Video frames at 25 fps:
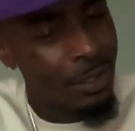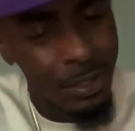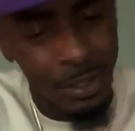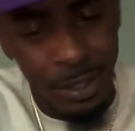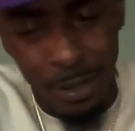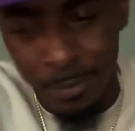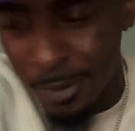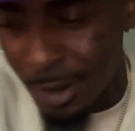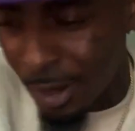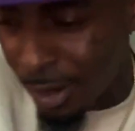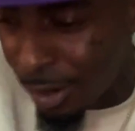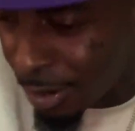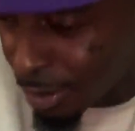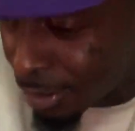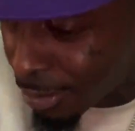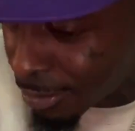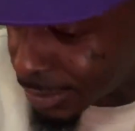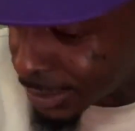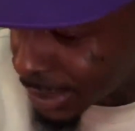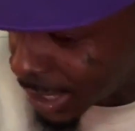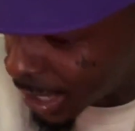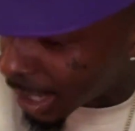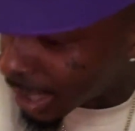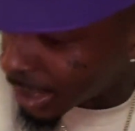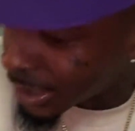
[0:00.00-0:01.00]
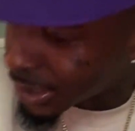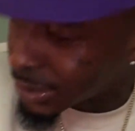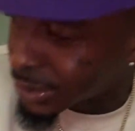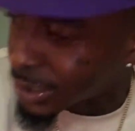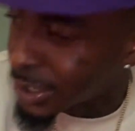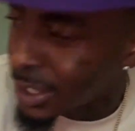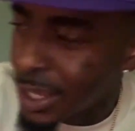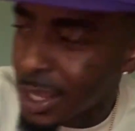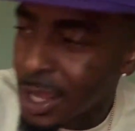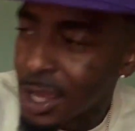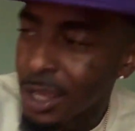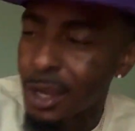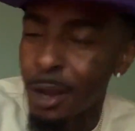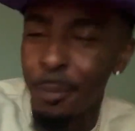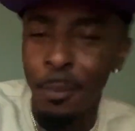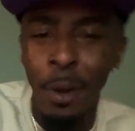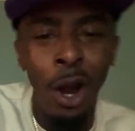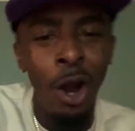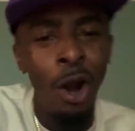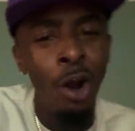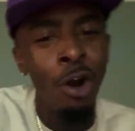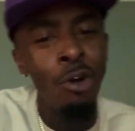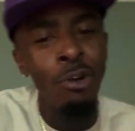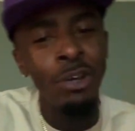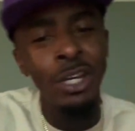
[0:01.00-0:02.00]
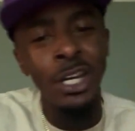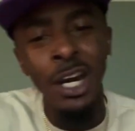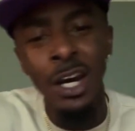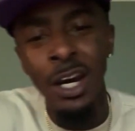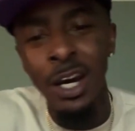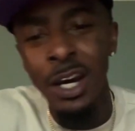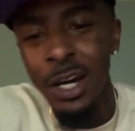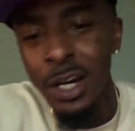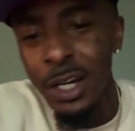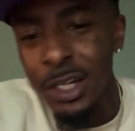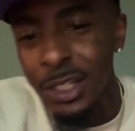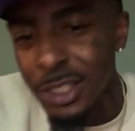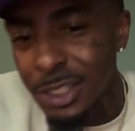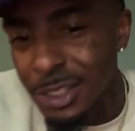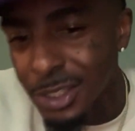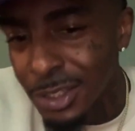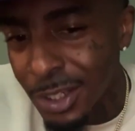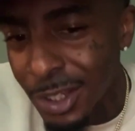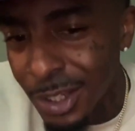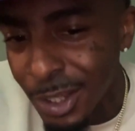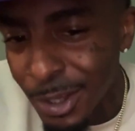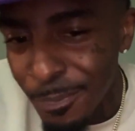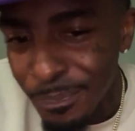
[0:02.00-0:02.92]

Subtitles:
Come on now. Come on, cuz.